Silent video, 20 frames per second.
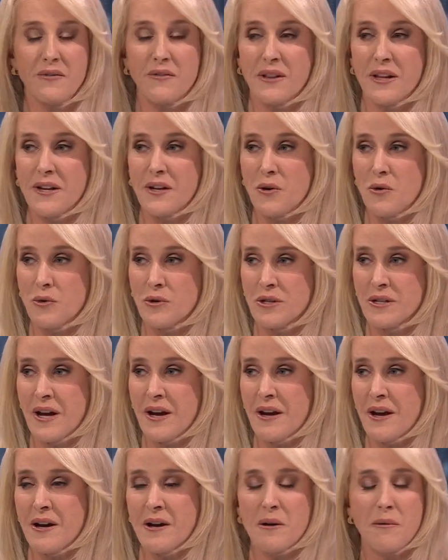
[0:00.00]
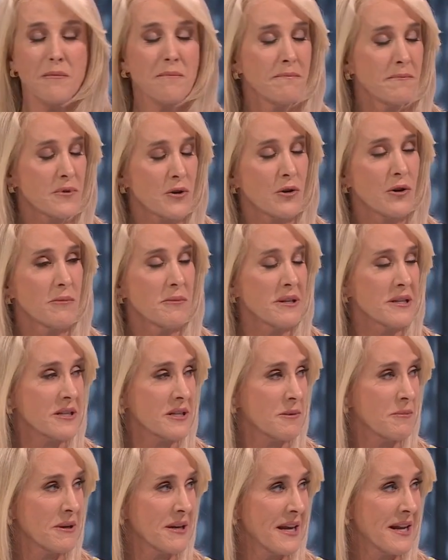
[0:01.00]
clay court um, tournaments at
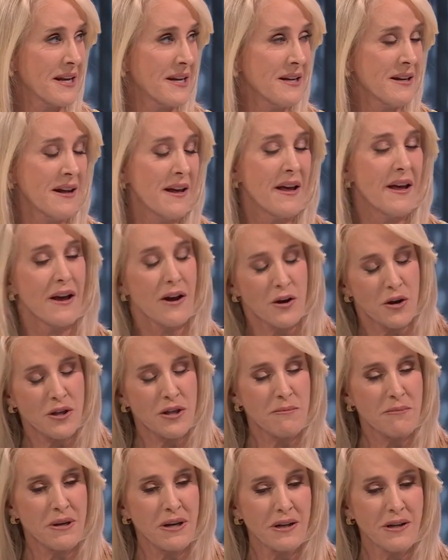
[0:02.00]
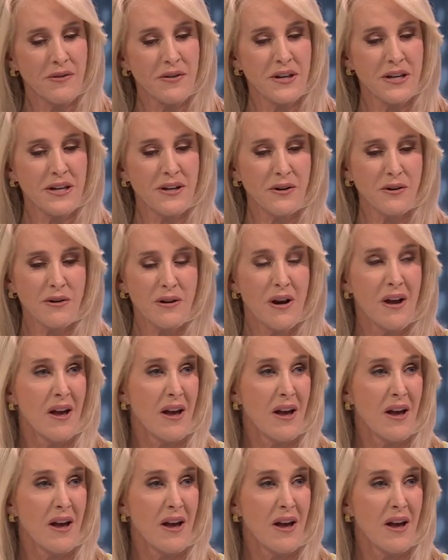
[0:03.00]
the beginning, uh, in the middle of the year.